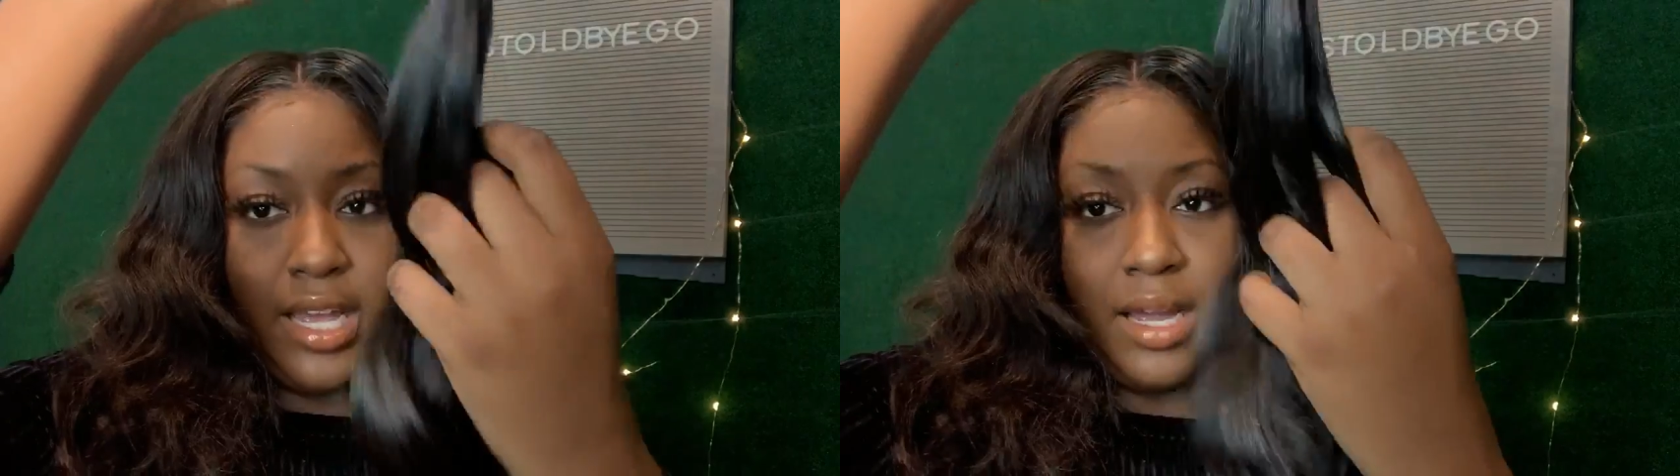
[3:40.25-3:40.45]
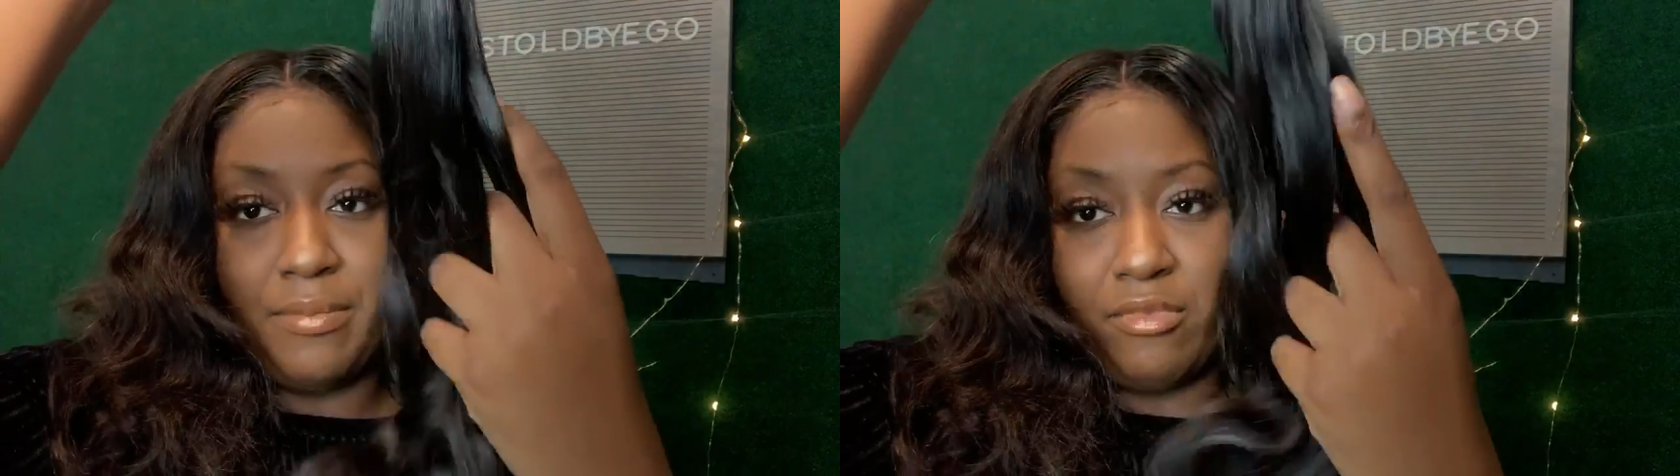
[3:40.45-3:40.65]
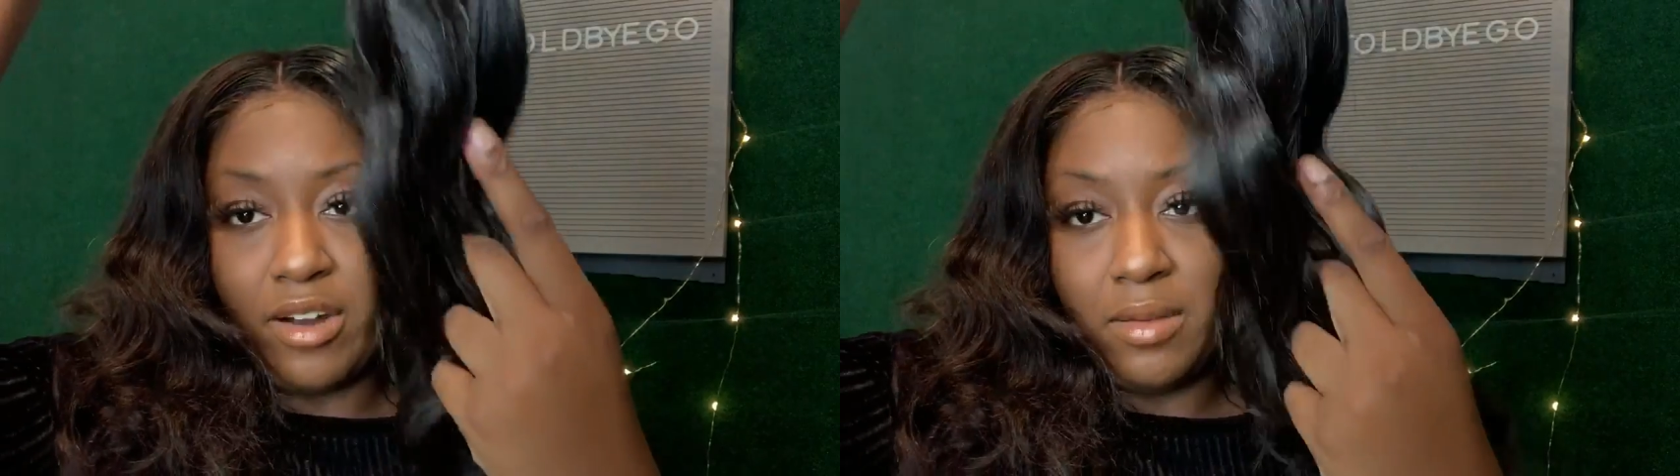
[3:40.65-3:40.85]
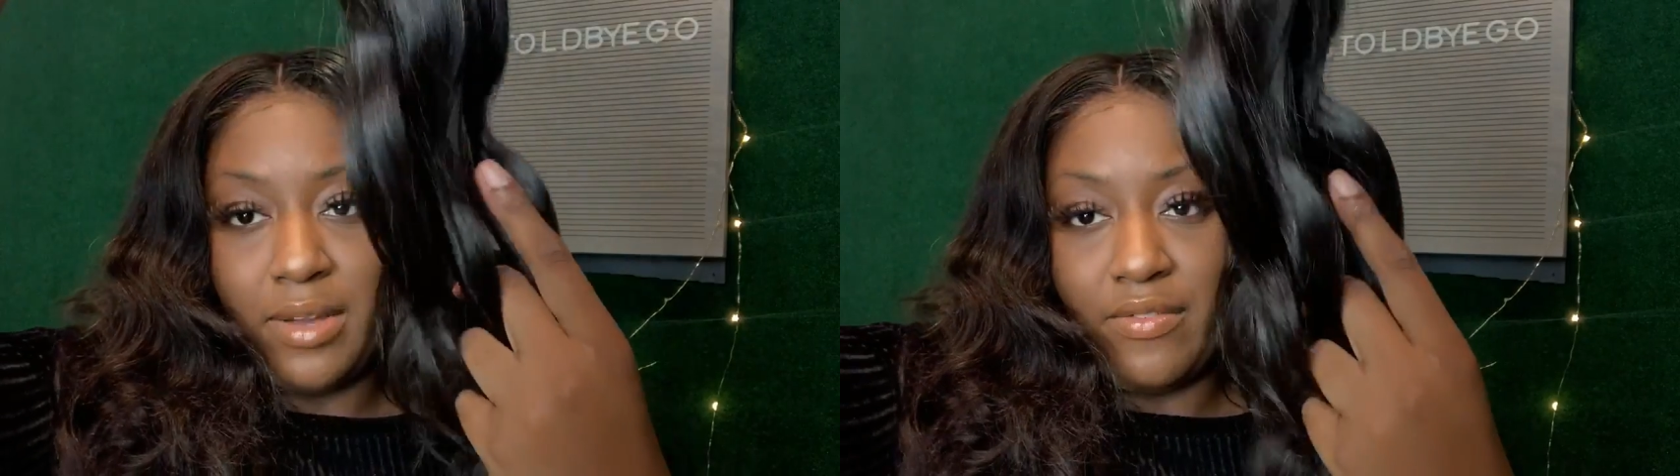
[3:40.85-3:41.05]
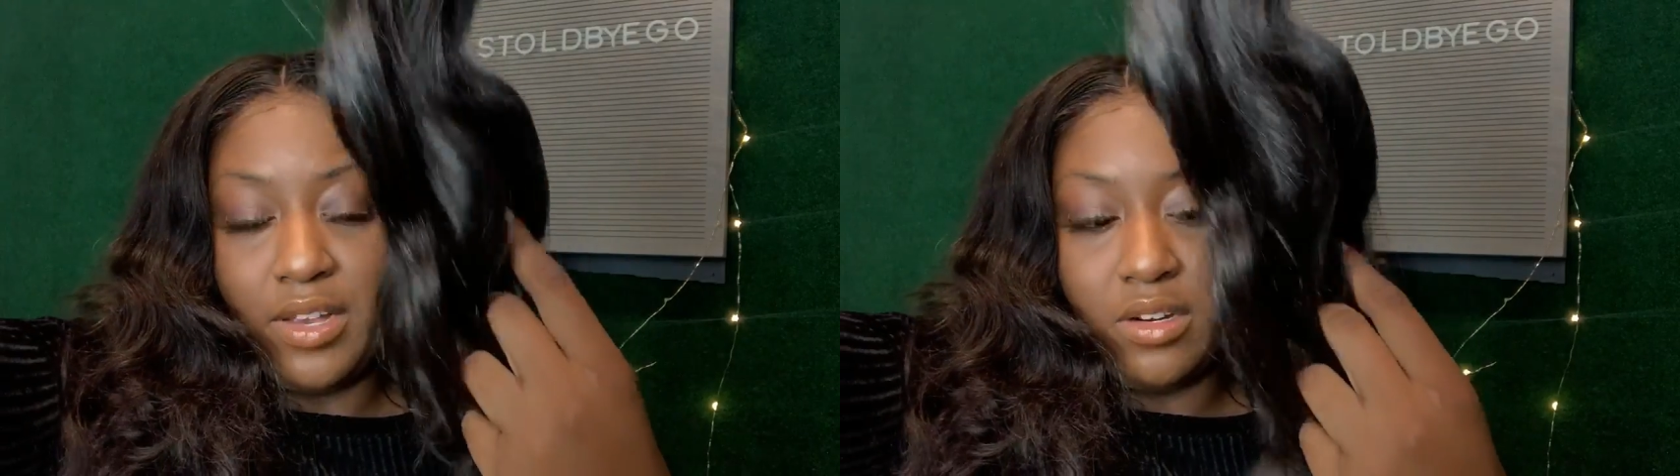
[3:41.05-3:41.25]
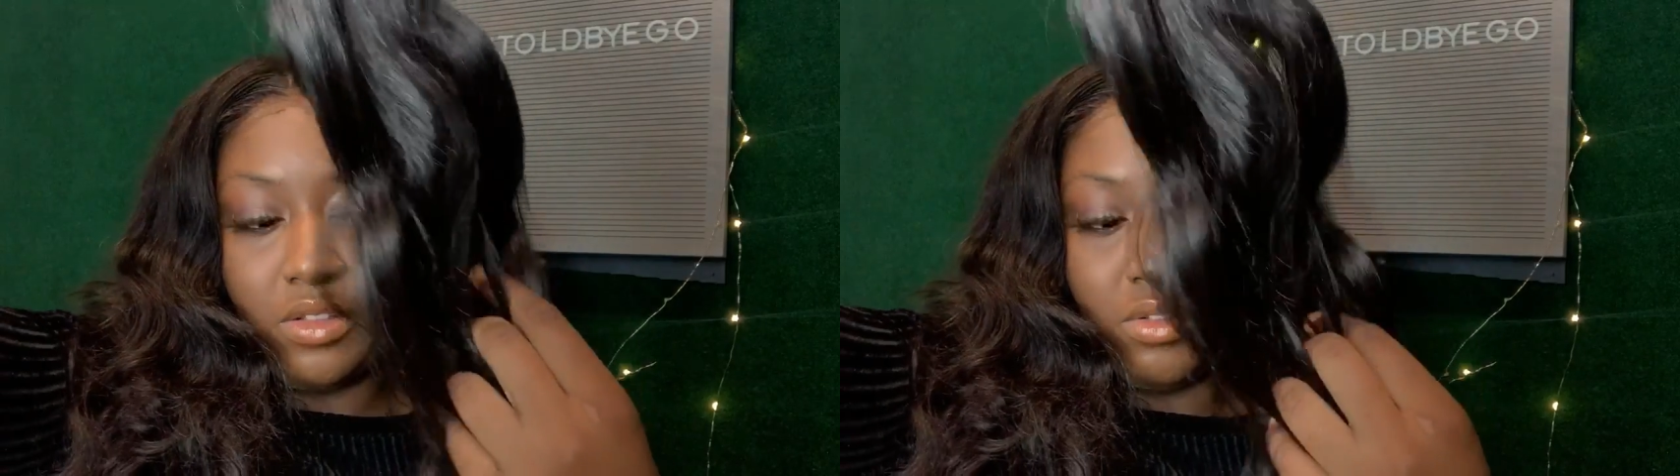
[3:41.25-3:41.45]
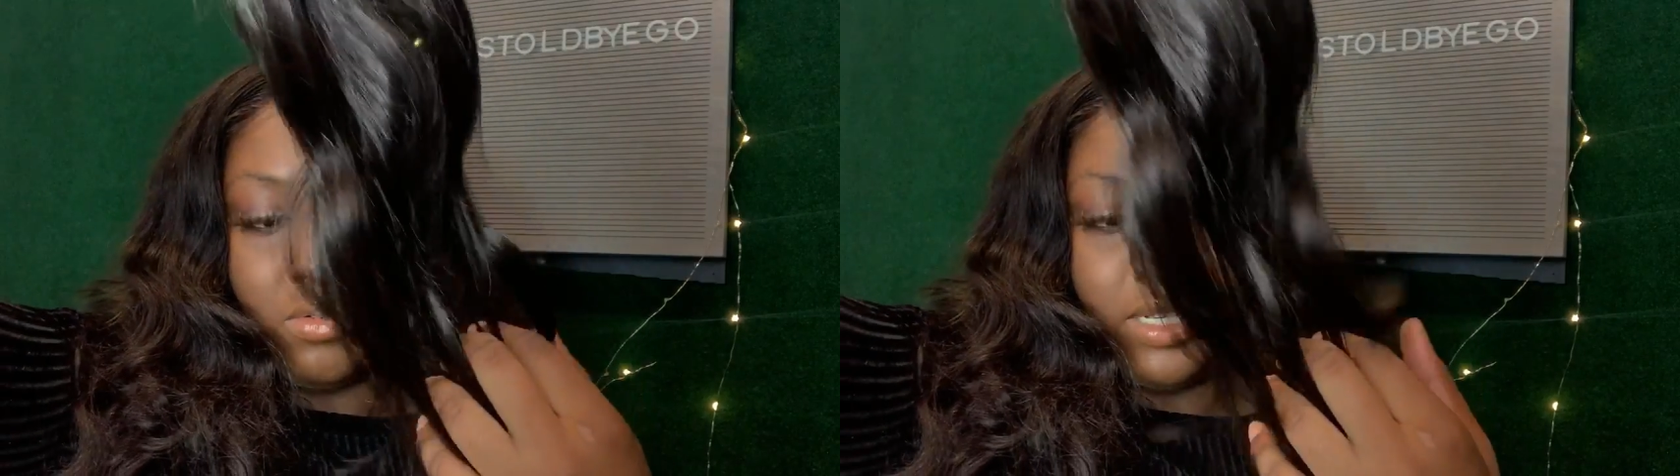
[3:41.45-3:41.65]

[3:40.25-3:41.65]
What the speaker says: I'm running my finger through